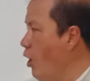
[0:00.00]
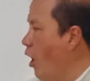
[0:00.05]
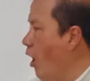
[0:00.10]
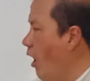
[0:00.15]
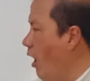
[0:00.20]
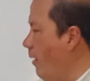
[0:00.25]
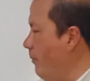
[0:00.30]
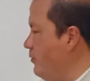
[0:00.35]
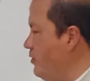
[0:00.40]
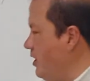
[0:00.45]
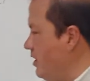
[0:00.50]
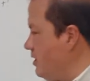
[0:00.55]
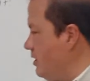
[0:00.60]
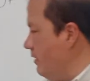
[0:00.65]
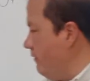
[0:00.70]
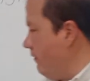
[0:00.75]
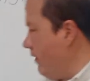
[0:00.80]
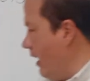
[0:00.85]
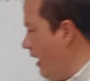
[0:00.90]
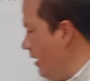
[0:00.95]

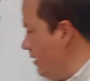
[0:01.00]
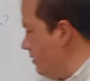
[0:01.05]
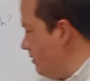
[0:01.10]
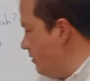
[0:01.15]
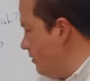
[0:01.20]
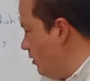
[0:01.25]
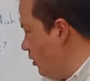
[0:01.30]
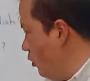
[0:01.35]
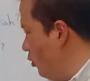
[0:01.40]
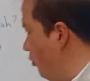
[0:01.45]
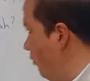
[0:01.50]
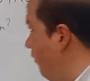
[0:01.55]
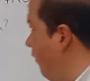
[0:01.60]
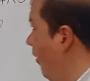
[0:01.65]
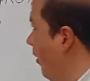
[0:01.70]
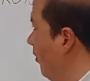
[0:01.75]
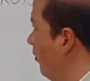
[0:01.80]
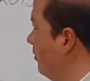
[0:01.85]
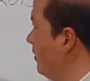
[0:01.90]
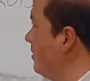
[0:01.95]
Objective case, you
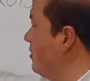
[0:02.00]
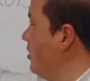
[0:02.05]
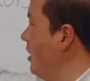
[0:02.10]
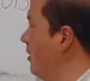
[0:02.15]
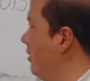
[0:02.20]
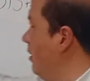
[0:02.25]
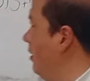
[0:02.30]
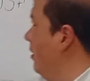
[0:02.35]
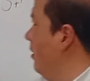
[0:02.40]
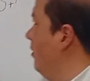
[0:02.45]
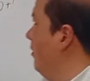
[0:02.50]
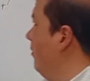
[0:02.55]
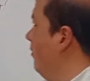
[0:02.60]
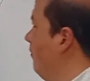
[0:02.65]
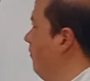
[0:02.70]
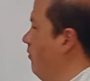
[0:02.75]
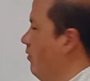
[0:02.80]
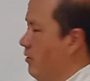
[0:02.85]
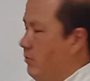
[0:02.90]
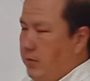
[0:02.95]
follow this general
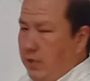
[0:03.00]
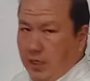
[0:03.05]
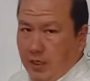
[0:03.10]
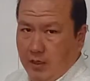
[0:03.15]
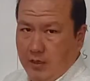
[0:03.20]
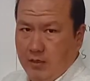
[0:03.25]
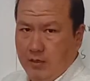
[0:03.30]
formula.